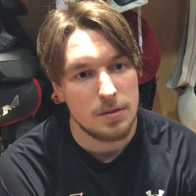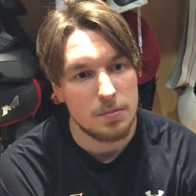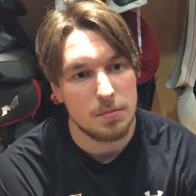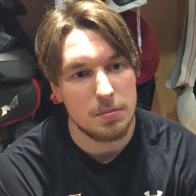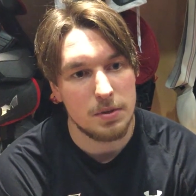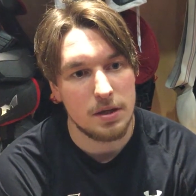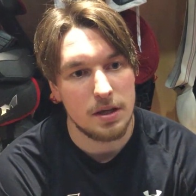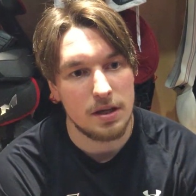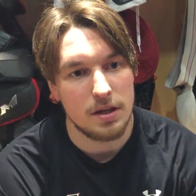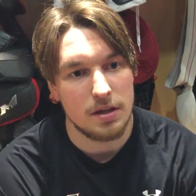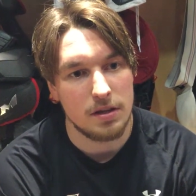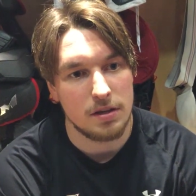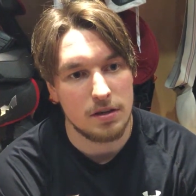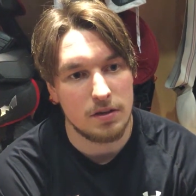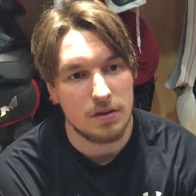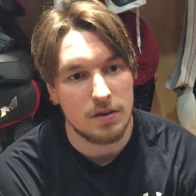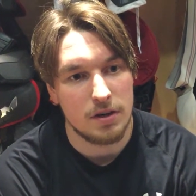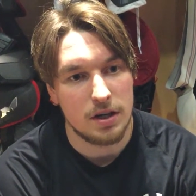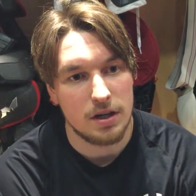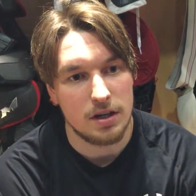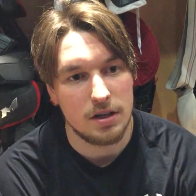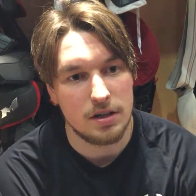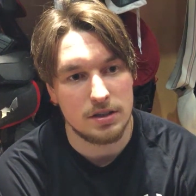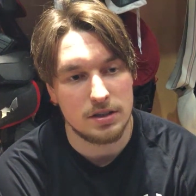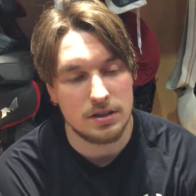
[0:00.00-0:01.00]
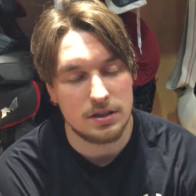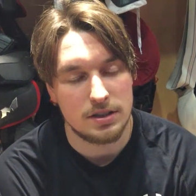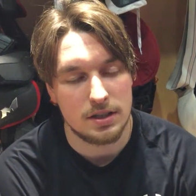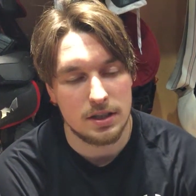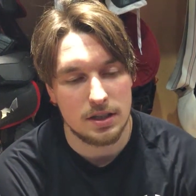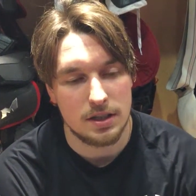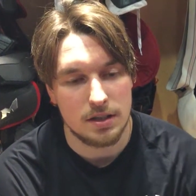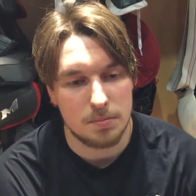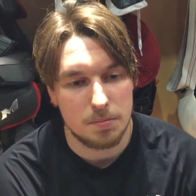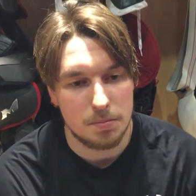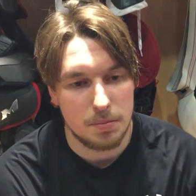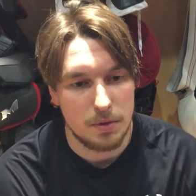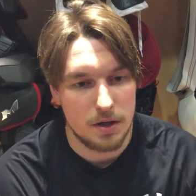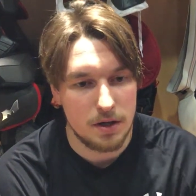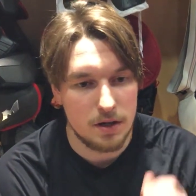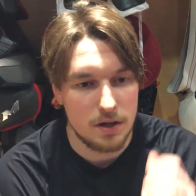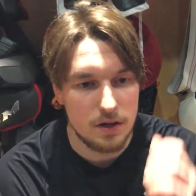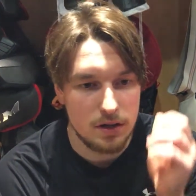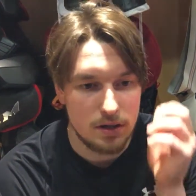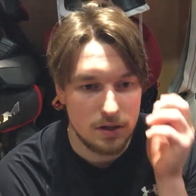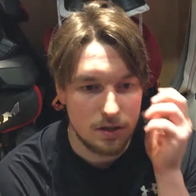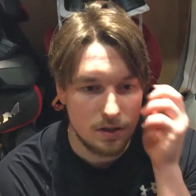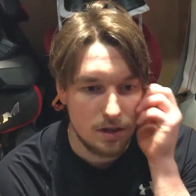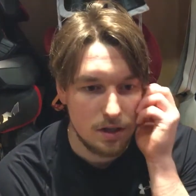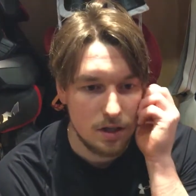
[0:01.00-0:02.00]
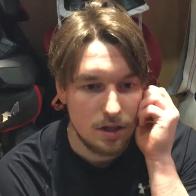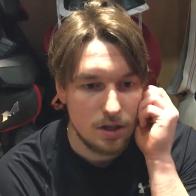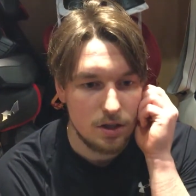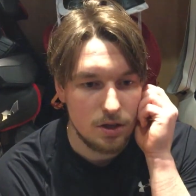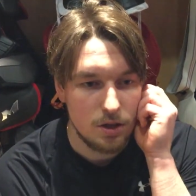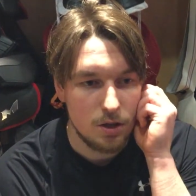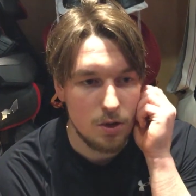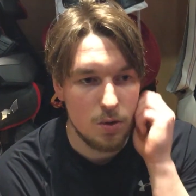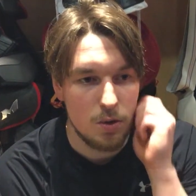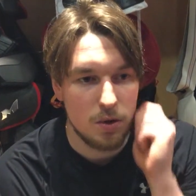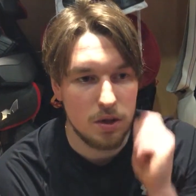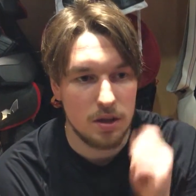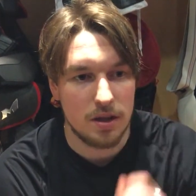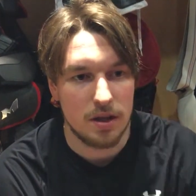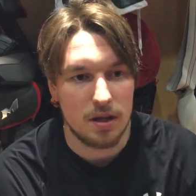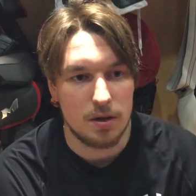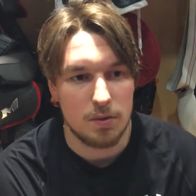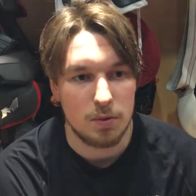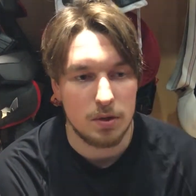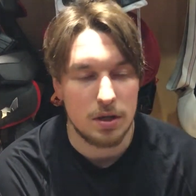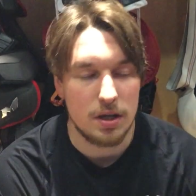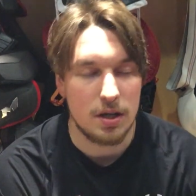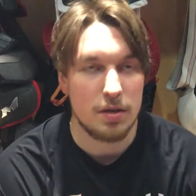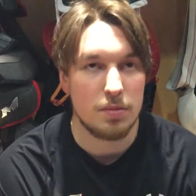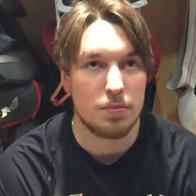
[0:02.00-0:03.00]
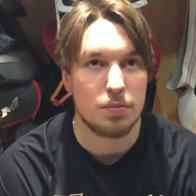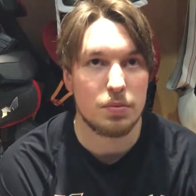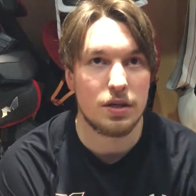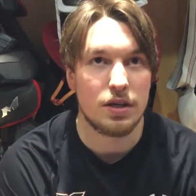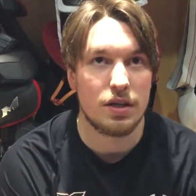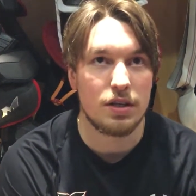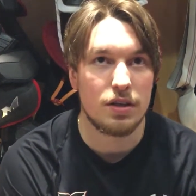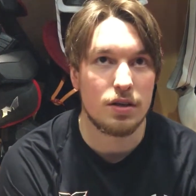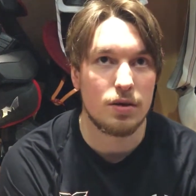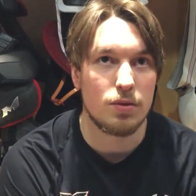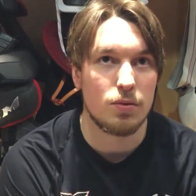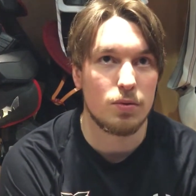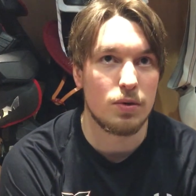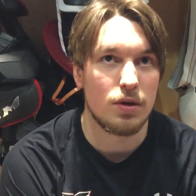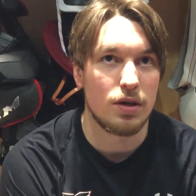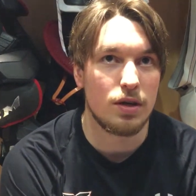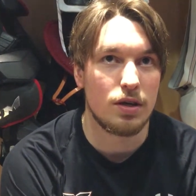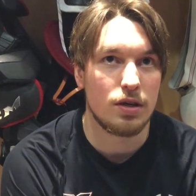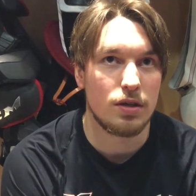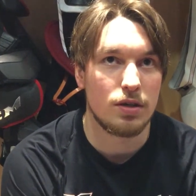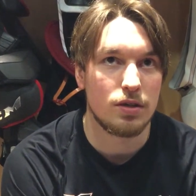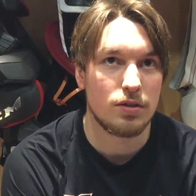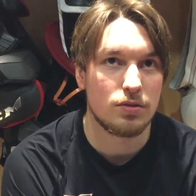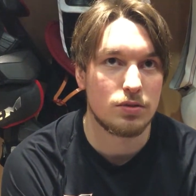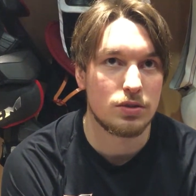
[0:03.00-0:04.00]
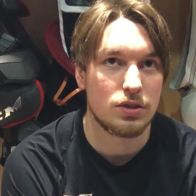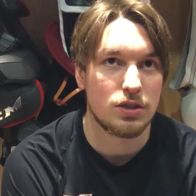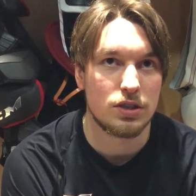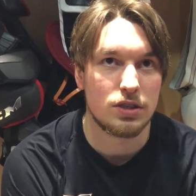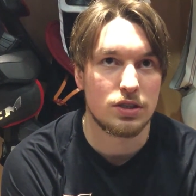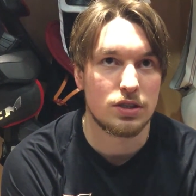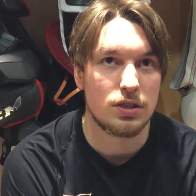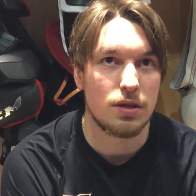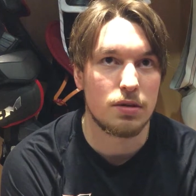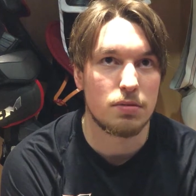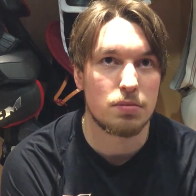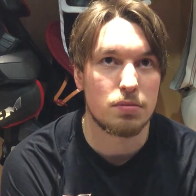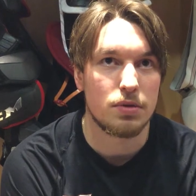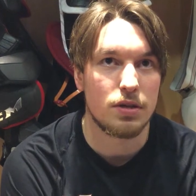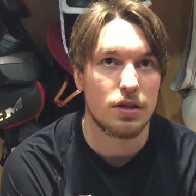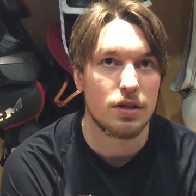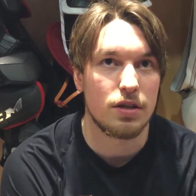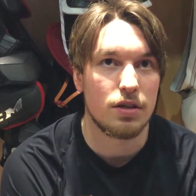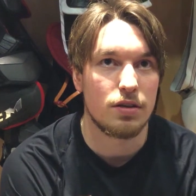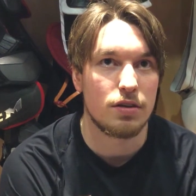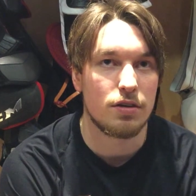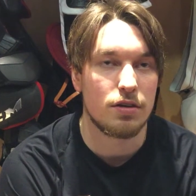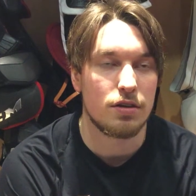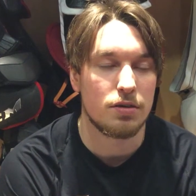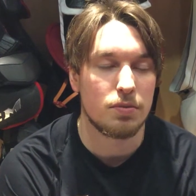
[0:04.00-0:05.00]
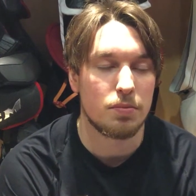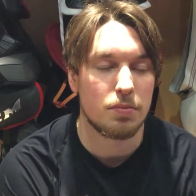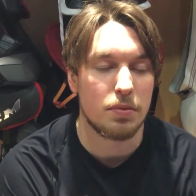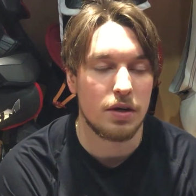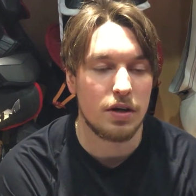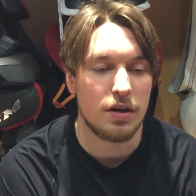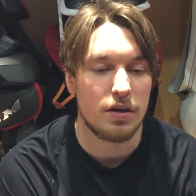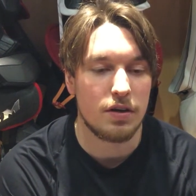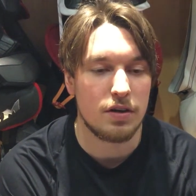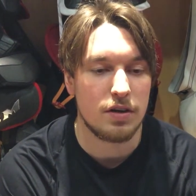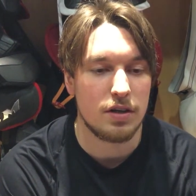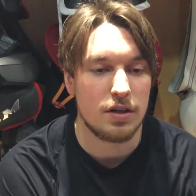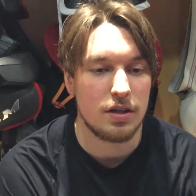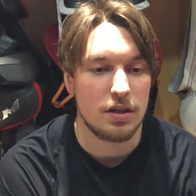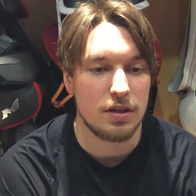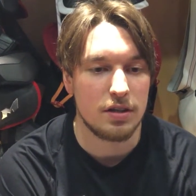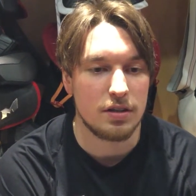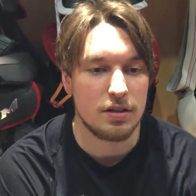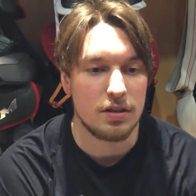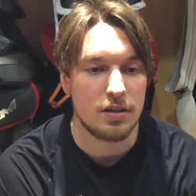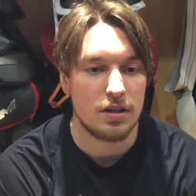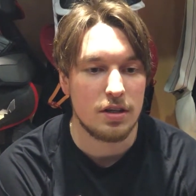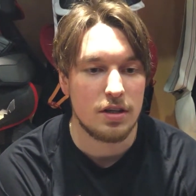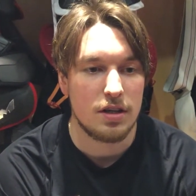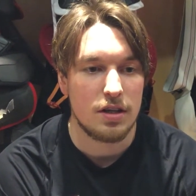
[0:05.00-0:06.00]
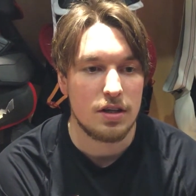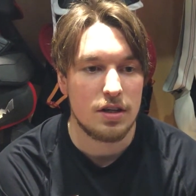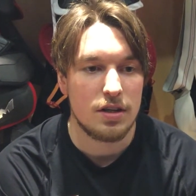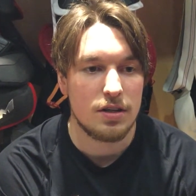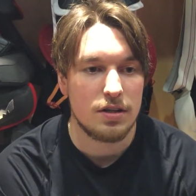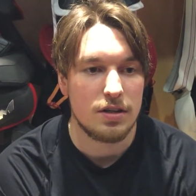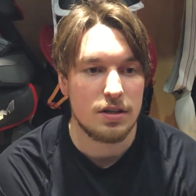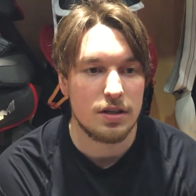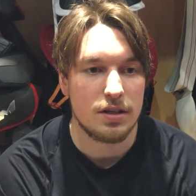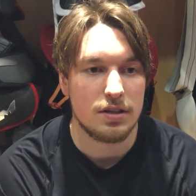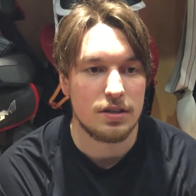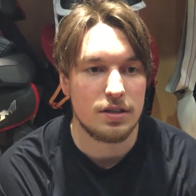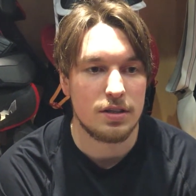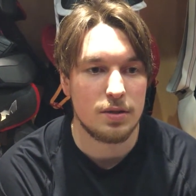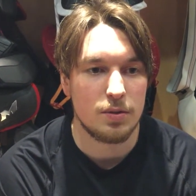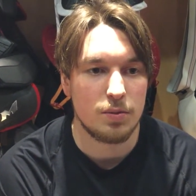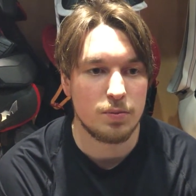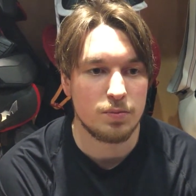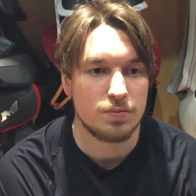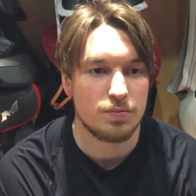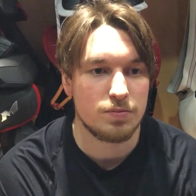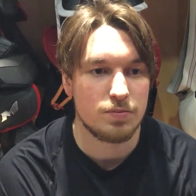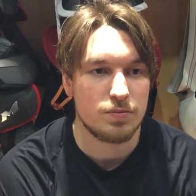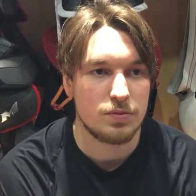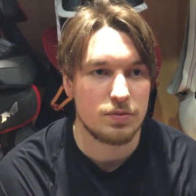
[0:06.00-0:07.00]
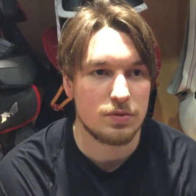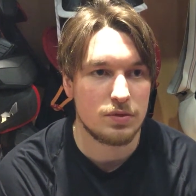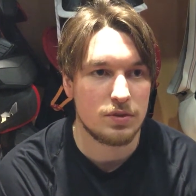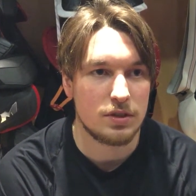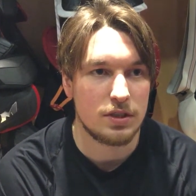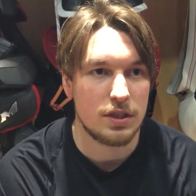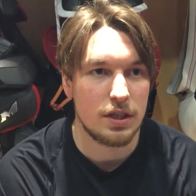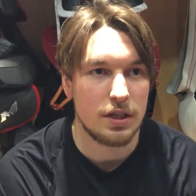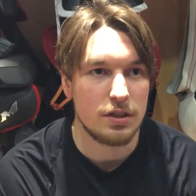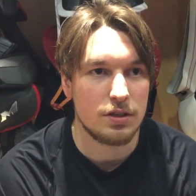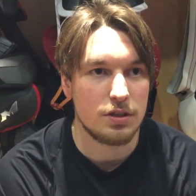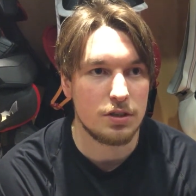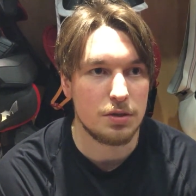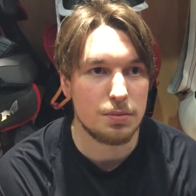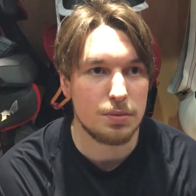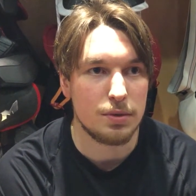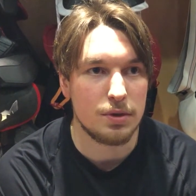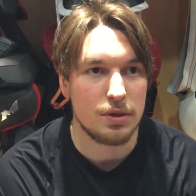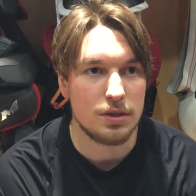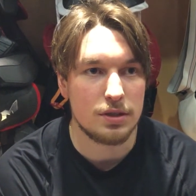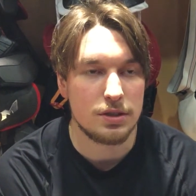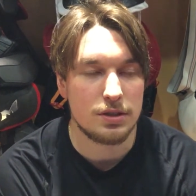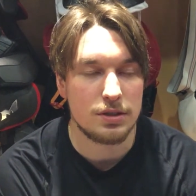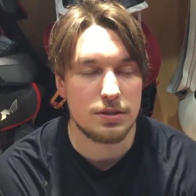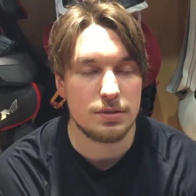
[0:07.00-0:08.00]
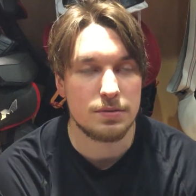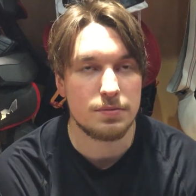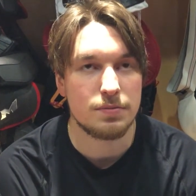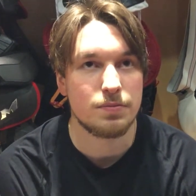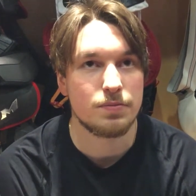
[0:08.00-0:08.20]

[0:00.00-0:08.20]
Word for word: playing great in the second period, knowing that we can play that way. We just stopped in the third period and let them take two points.